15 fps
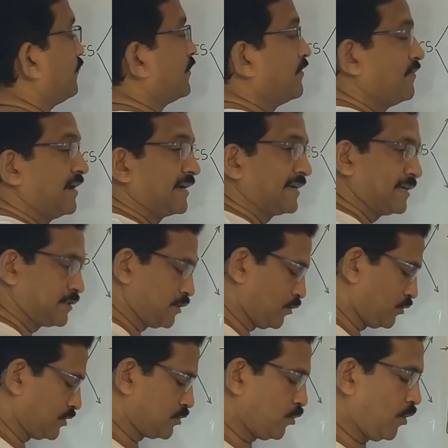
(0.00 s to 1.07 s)
reflected
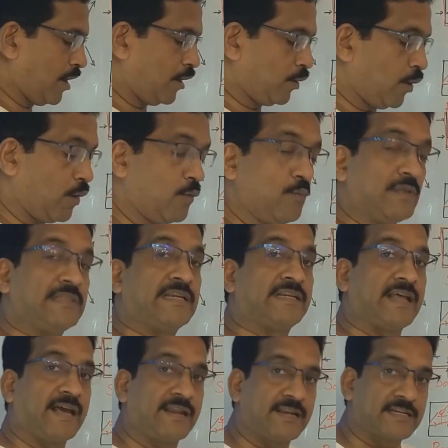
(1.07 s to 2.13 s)
sound. So along with the
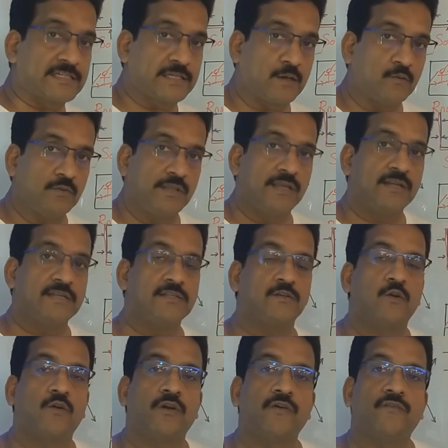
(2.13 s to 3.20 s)
direct sound, there is a
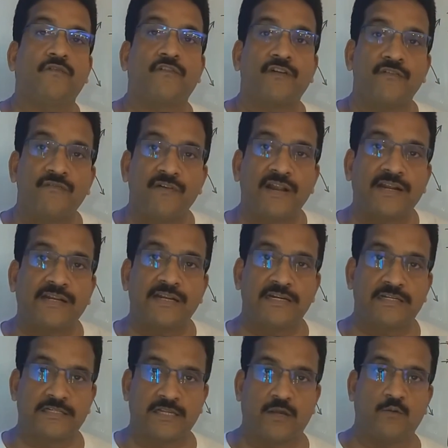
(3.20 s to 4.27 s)
lot of reflected
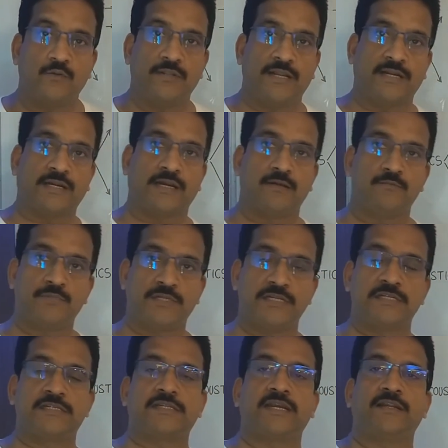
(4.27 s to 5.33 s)
sound that comes
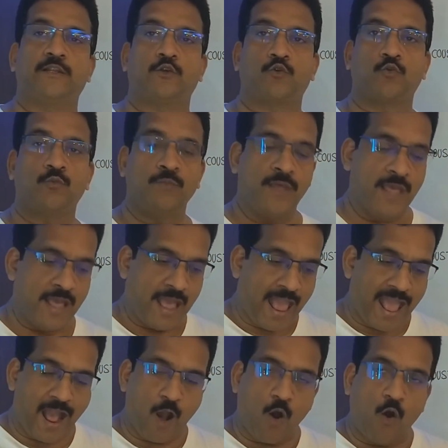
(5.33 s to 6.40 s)
inside the room.
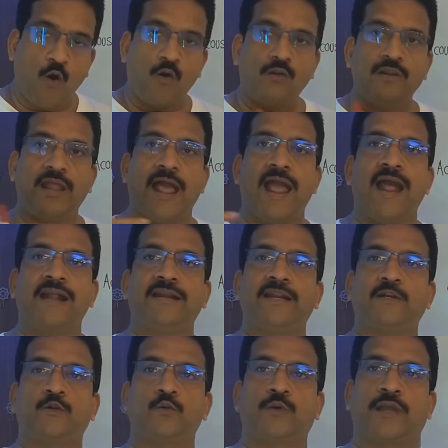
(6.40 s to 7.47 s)
All
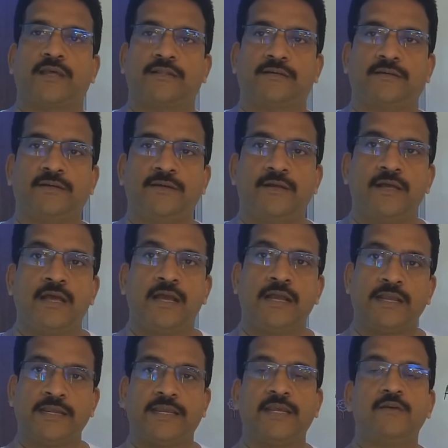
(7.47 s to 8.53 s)
added together
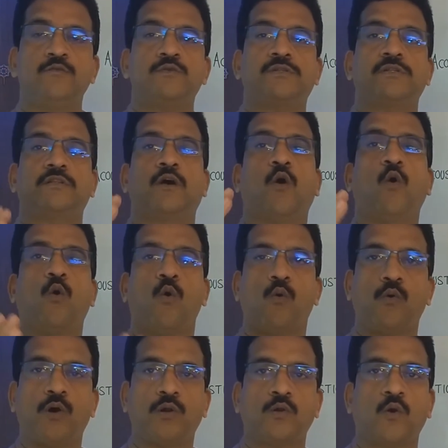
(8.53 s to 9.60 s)
gives the
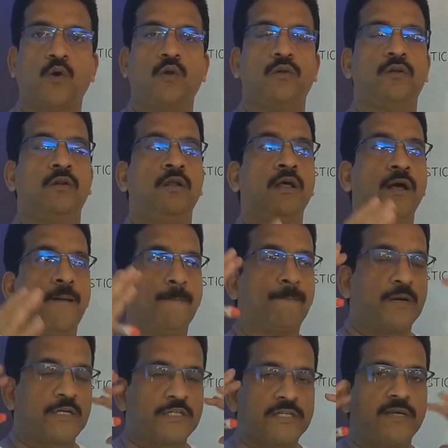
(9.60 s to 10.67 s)
overall
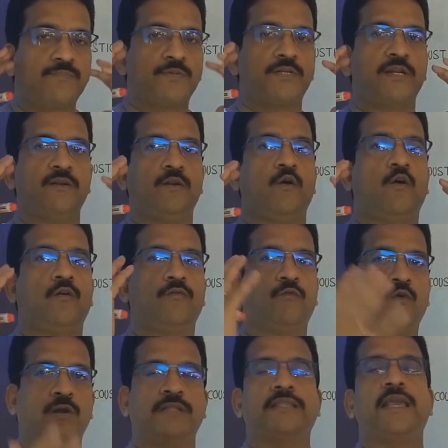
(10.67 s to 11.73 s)
perception of
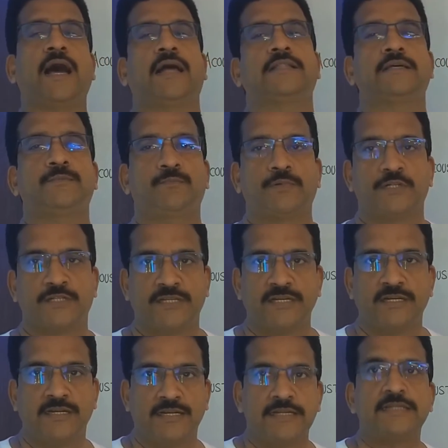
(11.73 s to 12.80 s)
what the other
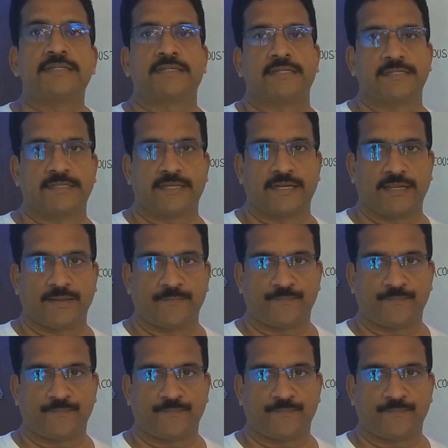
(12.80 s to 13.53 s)
person is listening,